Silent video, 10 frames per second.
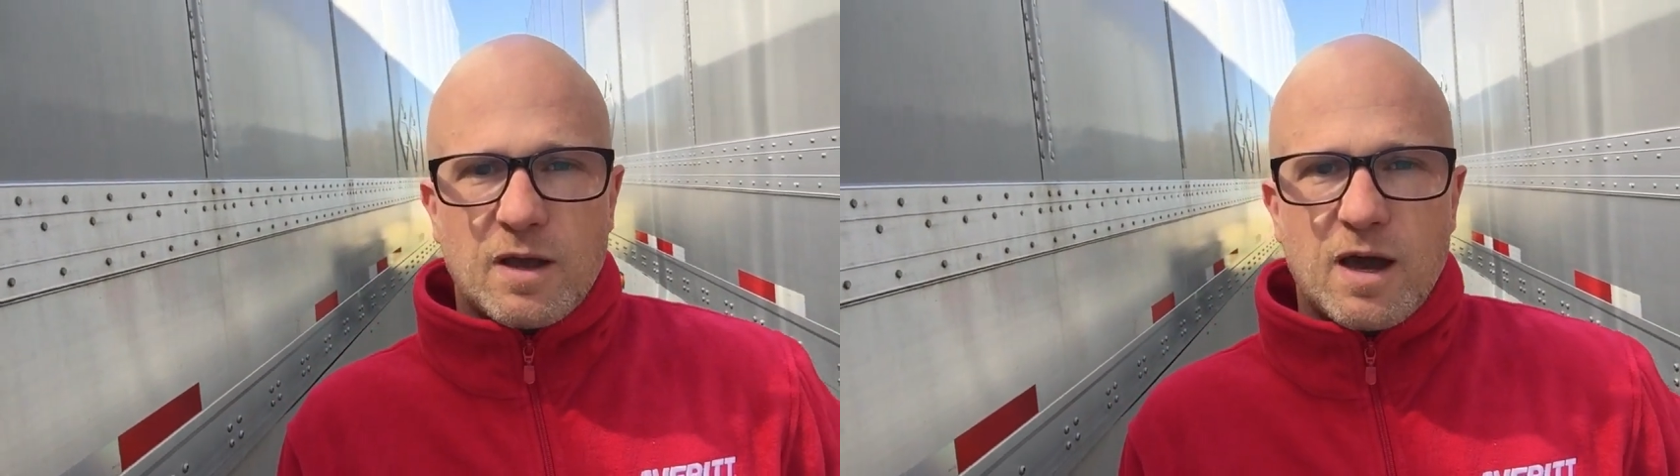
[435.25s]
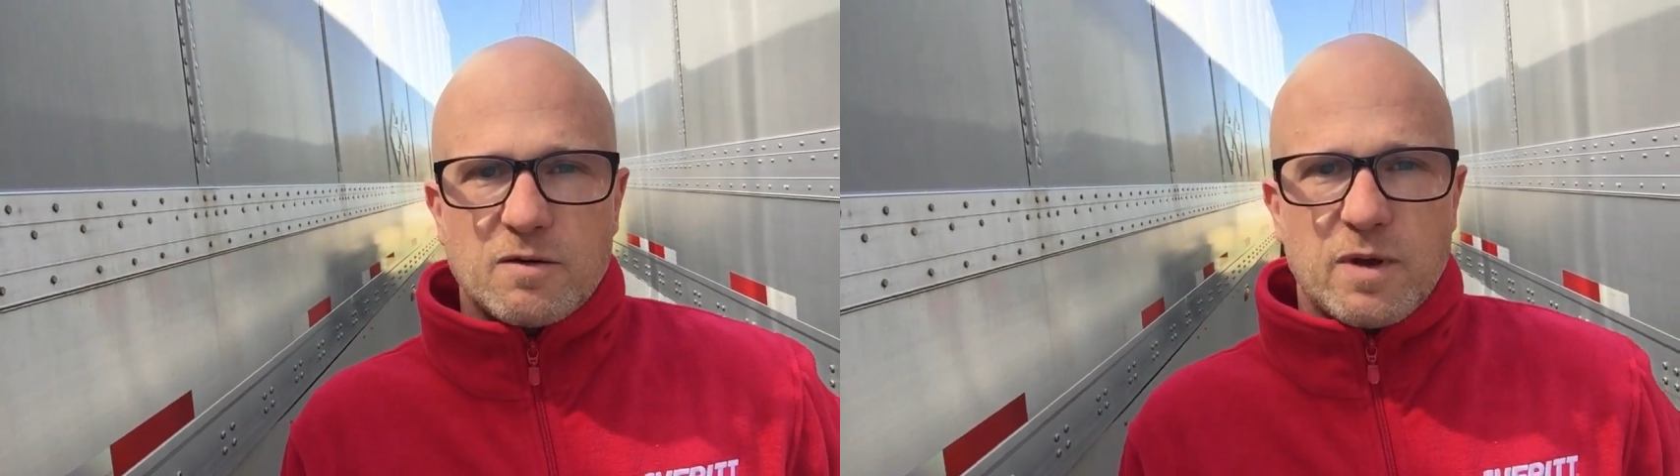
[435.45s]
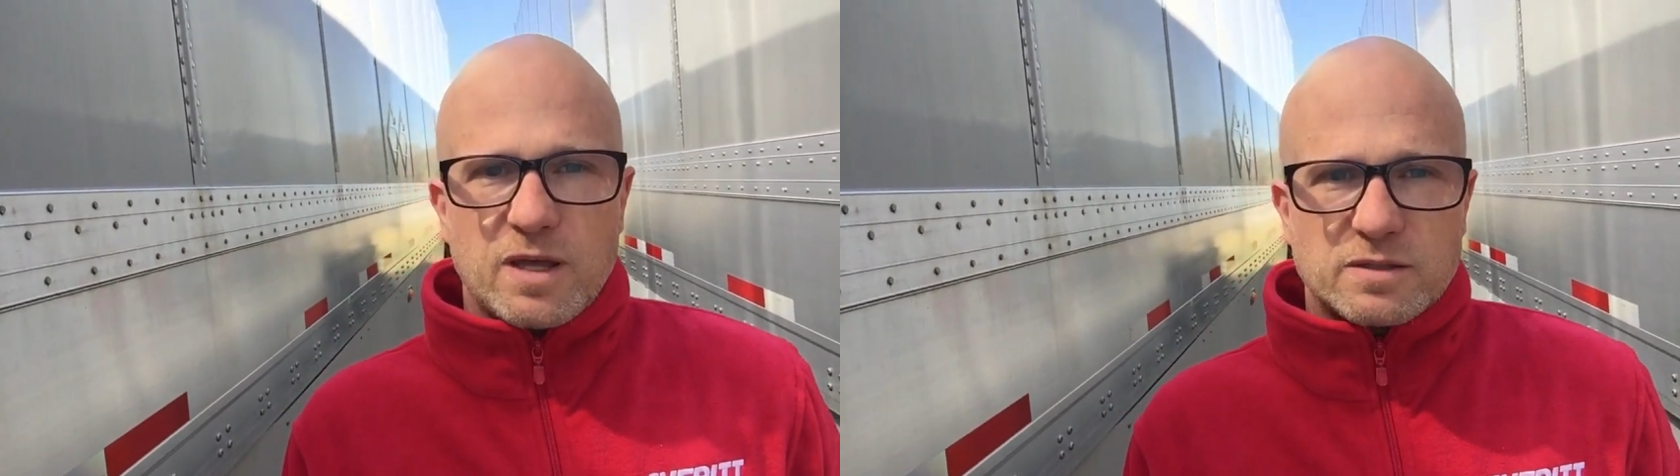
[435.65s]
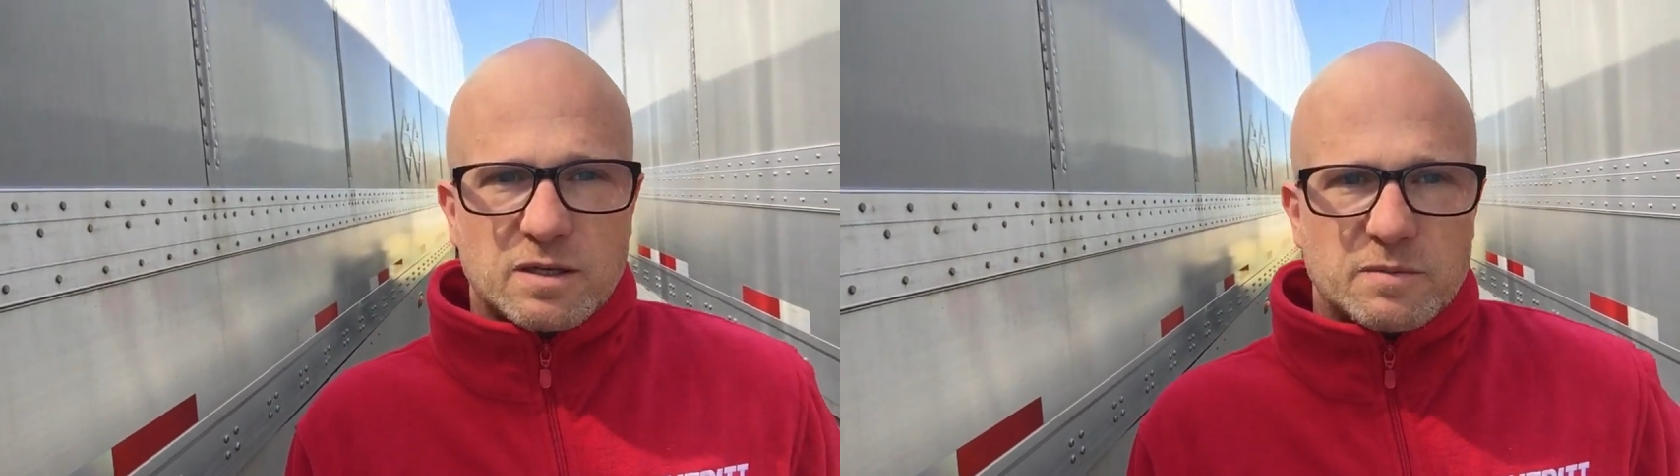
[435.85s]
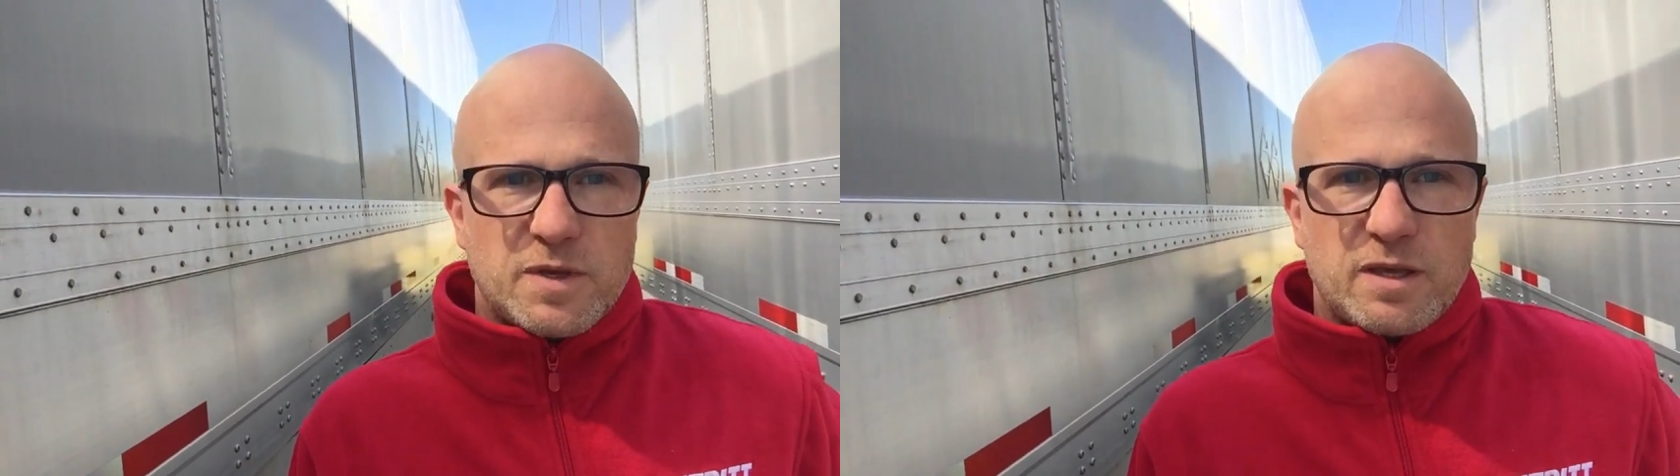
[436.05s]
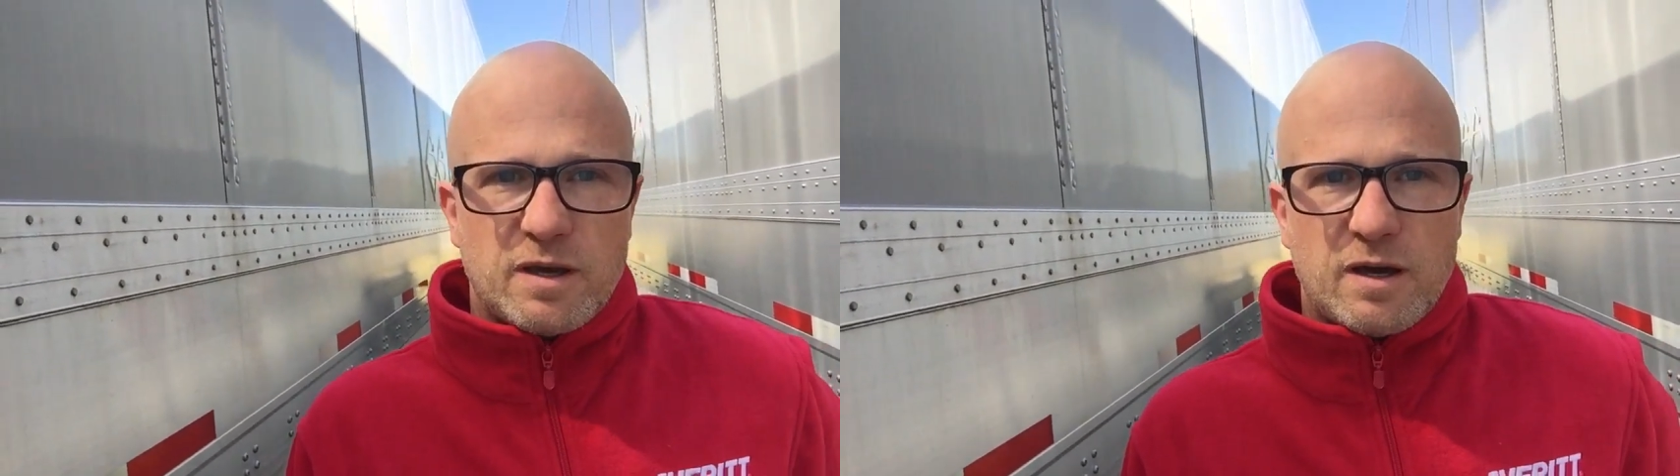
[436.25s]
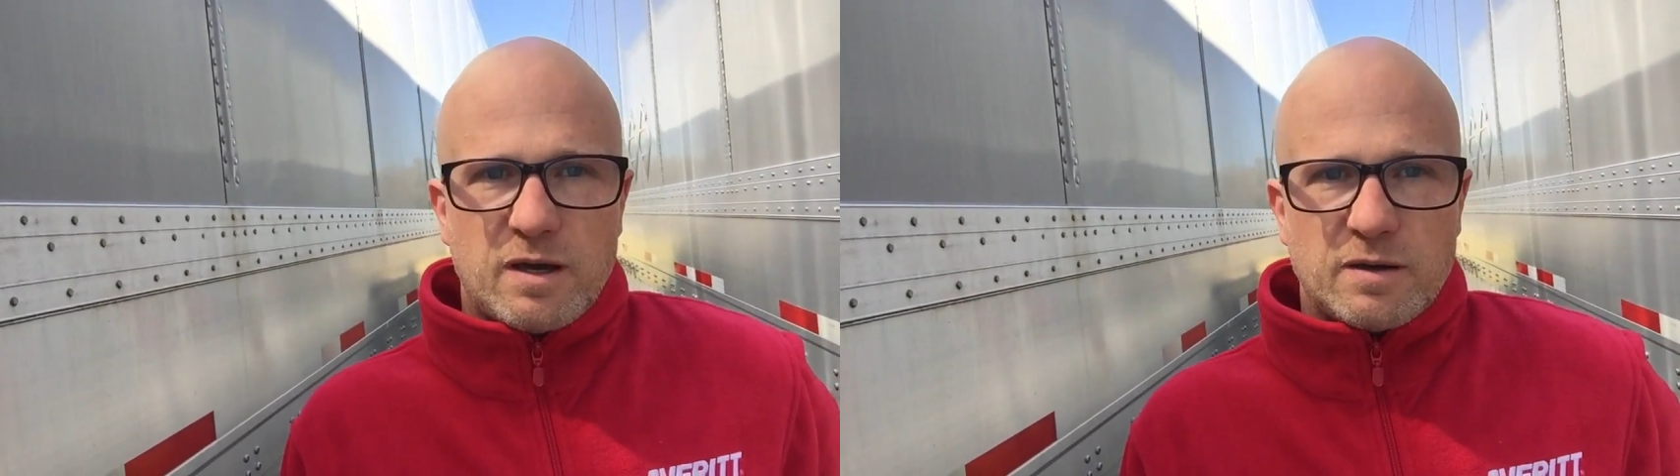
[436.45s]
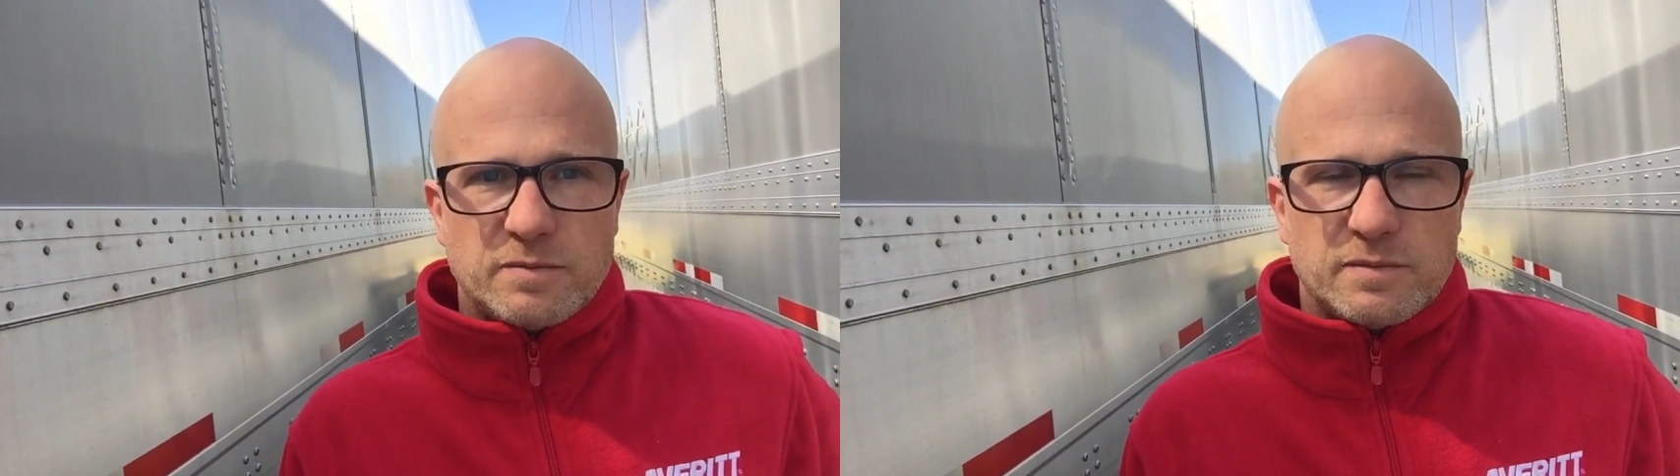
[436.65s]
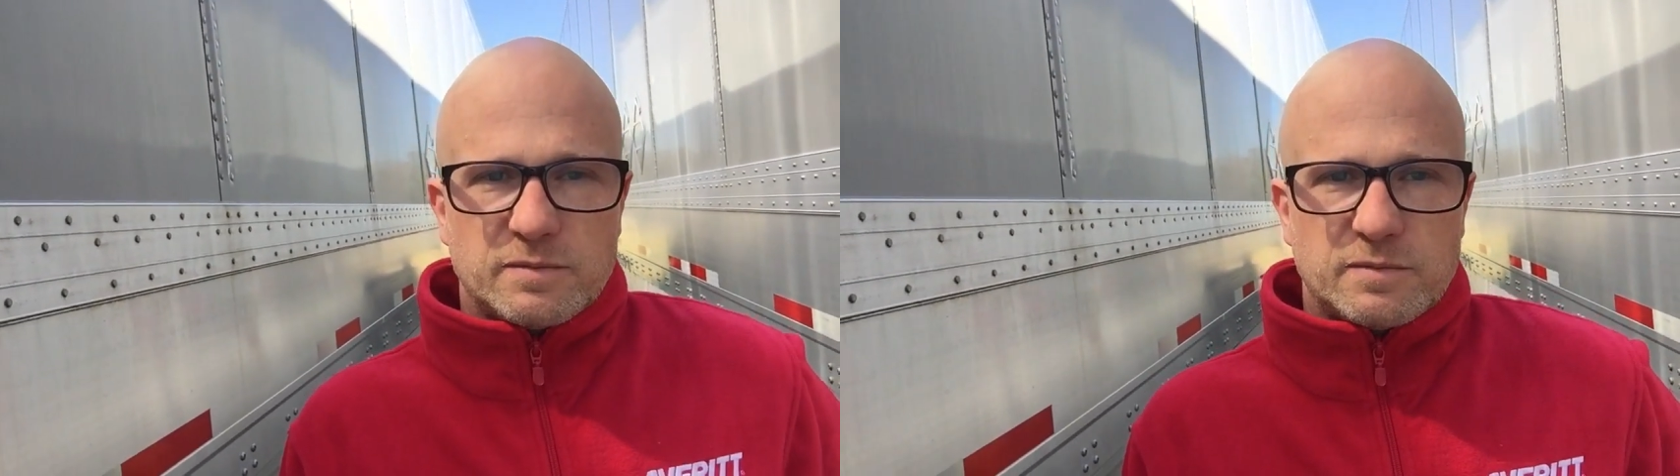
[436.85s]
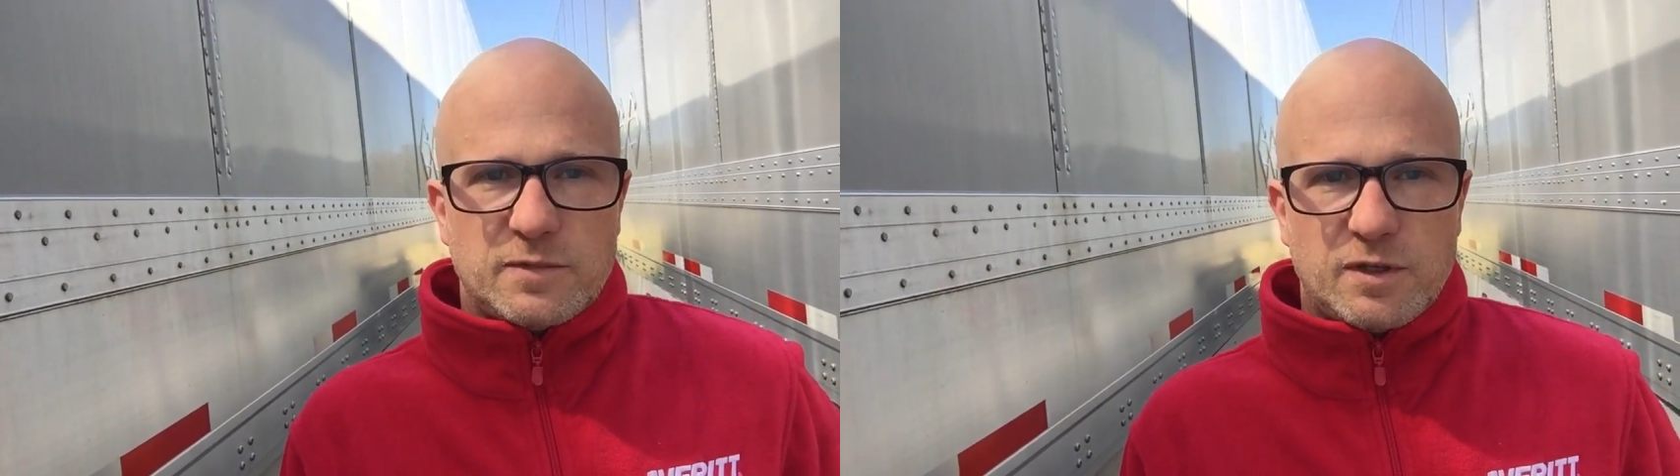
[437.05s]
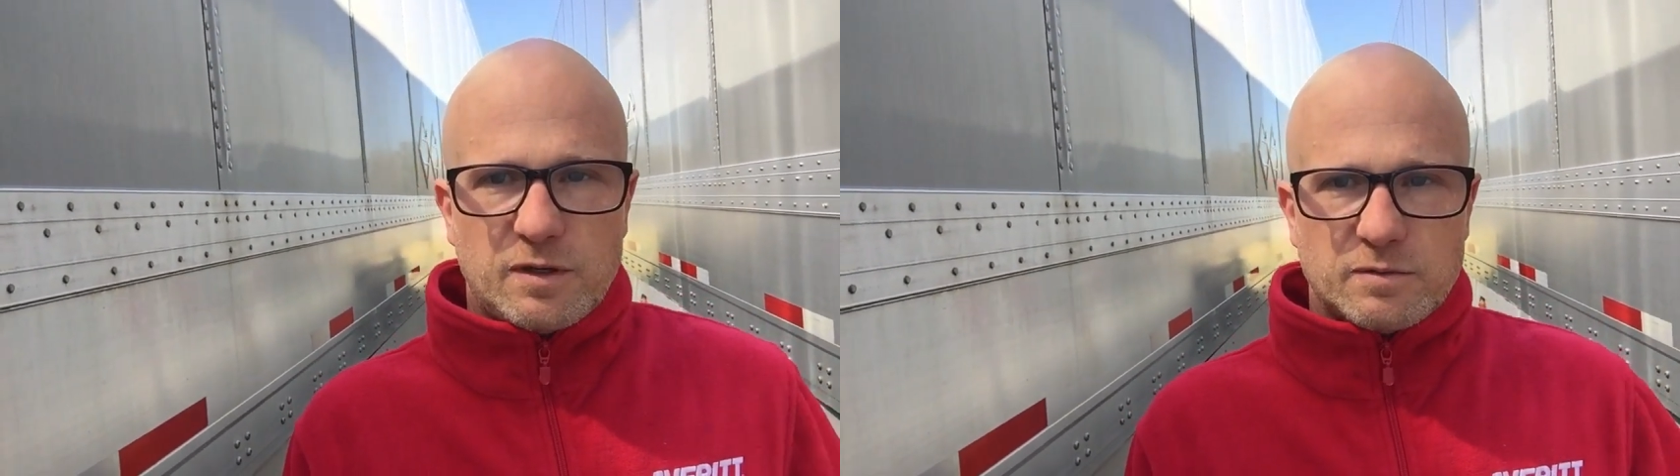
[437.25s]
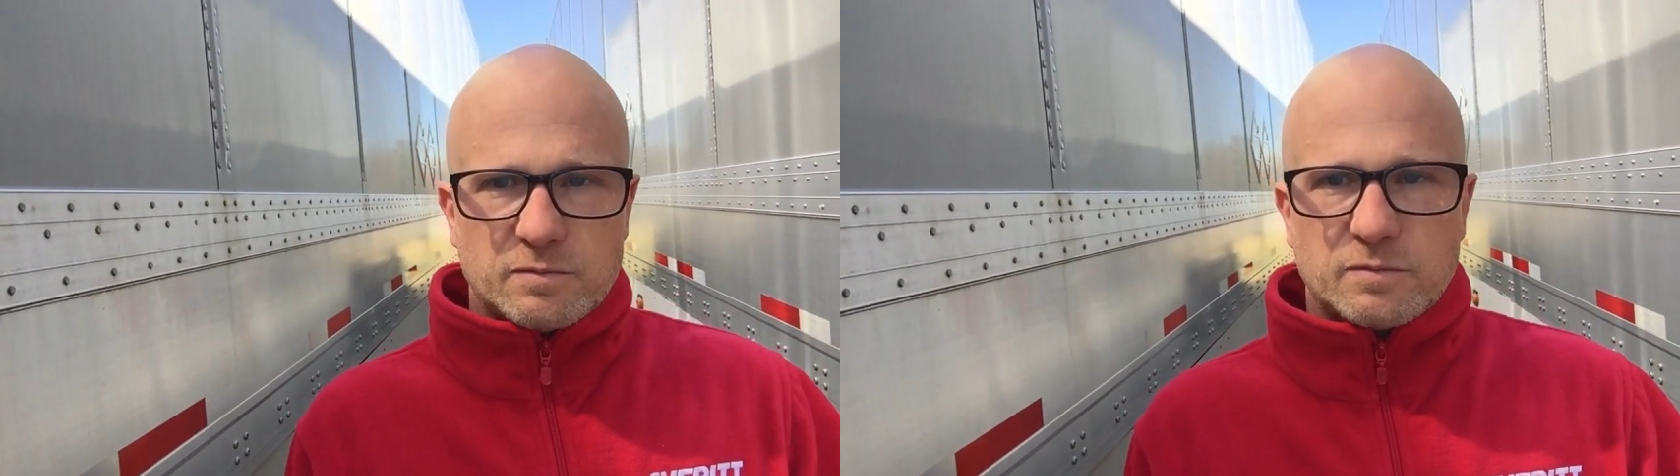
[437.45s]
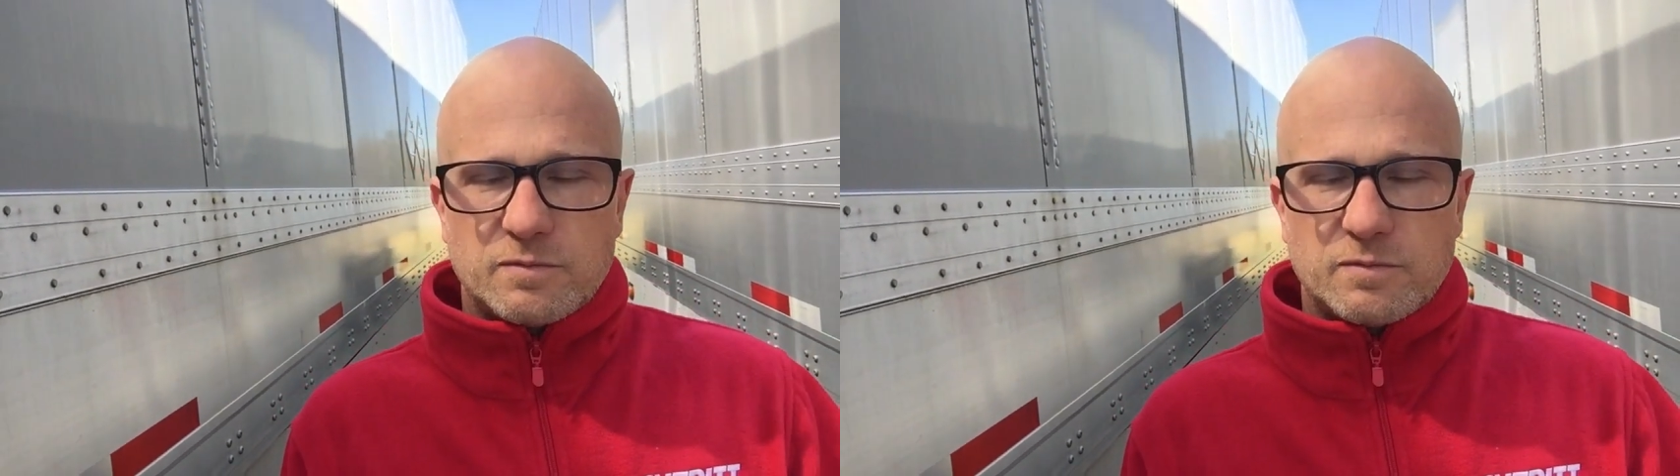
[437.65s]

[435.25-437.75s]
Either way, it's going to be you know,